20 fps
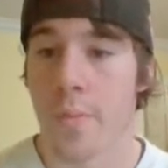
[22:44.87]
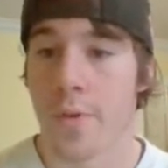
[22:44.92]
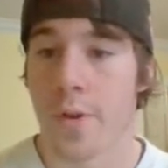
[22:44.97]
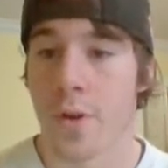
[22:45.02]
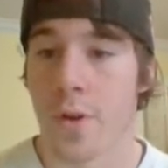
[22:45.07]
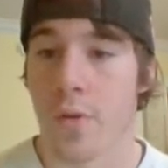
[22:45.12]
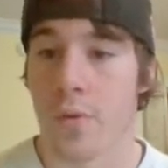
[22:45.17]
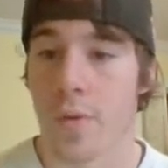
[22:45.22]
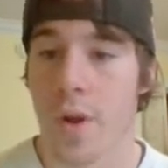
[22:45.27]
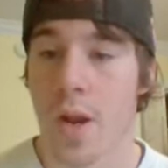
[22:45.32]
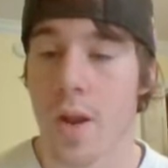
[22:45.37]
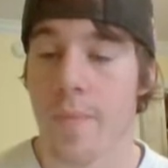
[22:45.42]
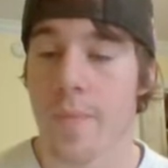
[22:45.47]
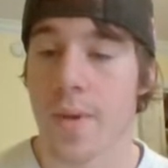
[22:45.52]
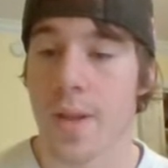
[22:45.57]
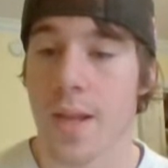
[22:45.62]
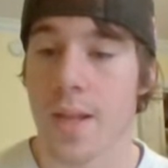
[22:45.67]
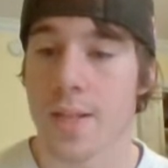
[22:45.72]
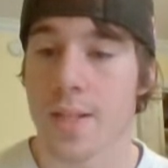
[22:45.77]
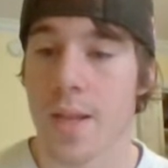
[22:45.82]
Go right up
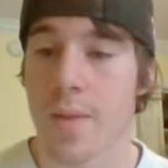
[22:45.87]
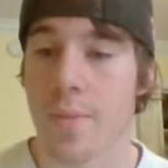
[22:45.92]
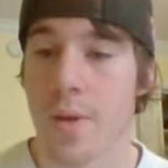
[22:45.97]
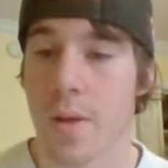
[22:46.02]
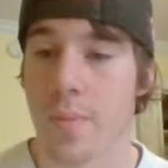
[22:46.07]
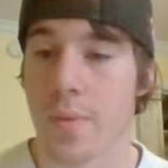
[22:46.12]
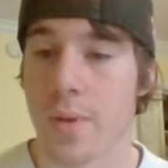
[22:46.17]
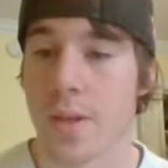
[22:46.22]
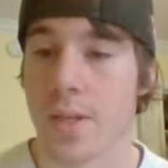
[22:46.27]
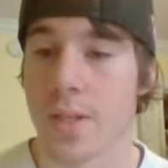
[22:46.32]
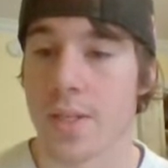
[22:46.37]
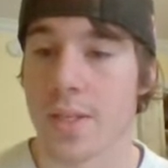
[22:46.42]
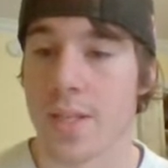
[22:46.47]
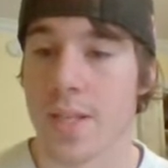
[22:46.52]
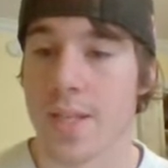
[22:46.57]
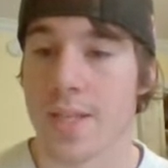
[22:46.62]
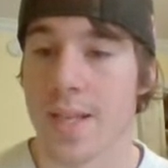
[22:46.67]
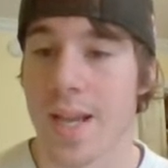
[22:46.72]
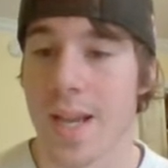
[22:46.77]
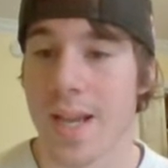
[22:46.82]
against that Palpio. Does
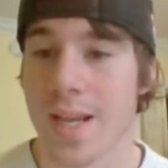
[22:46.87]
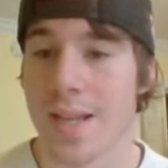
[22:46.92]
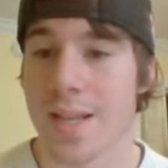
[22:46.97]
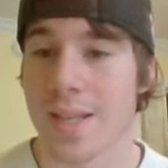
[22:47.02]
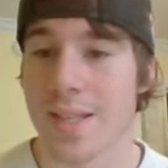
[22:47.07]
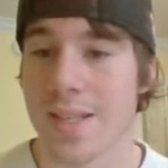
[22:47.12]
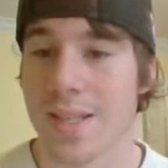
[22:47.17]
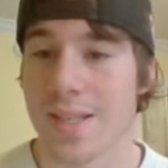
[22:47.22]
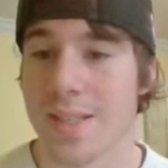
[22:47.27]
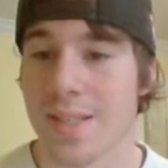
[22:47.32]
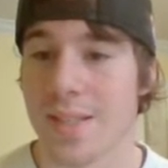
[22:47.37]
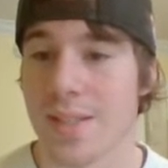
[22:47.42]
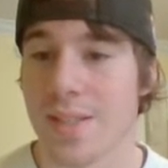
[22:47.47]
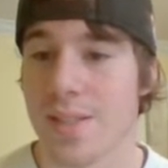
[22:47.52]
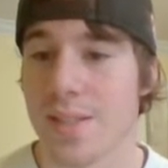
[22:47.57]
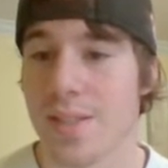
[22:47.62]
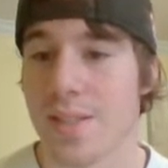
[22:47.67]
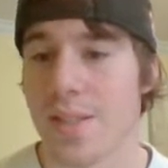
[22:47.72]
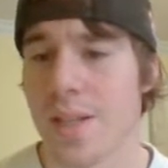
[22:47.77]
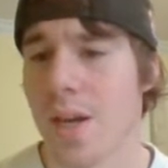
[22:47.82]
he attack?
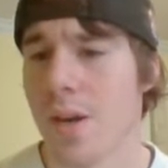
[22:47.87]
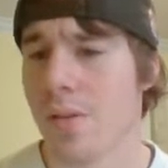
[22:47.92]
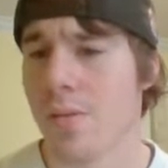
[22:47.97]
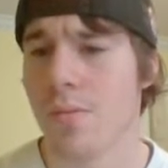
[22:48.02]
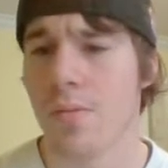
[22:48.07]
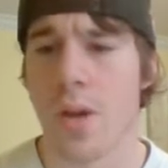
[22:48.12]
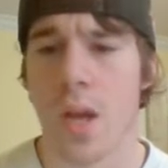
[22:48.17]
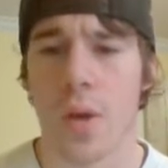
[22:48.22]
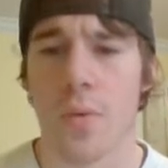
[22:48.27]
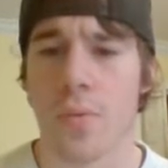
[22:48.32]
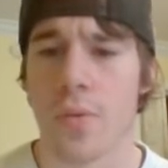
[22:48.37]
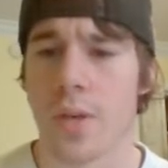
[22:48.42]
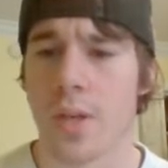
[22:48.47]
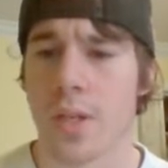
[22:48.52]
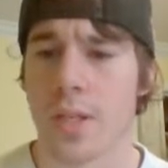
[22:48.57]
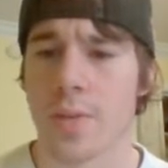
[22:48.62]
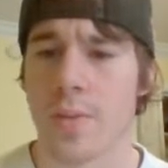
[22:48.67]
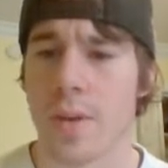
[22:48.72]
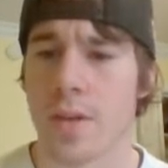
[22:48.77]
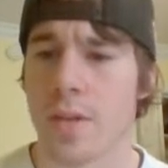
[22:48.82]
No, I wouldn't
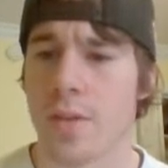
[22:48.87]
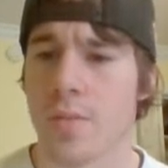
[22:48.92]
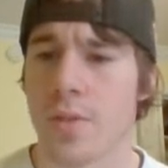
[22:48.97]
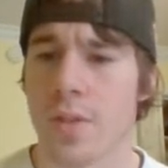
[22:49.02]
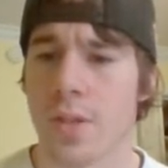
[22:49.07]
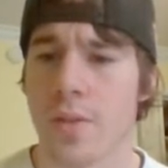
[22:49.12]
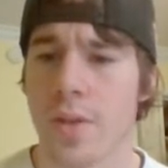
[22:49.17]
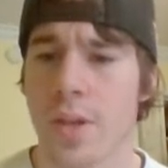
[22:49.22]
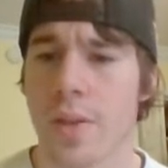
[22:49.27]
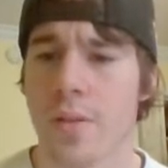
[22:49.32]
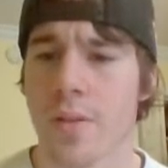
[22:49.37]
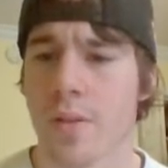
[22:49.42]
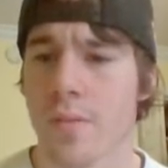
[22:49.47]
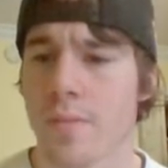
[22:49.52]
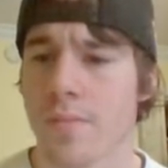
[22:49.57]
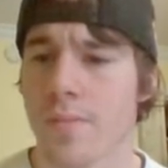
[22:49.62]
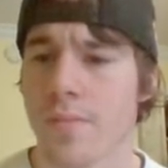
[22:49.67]
expect him to either.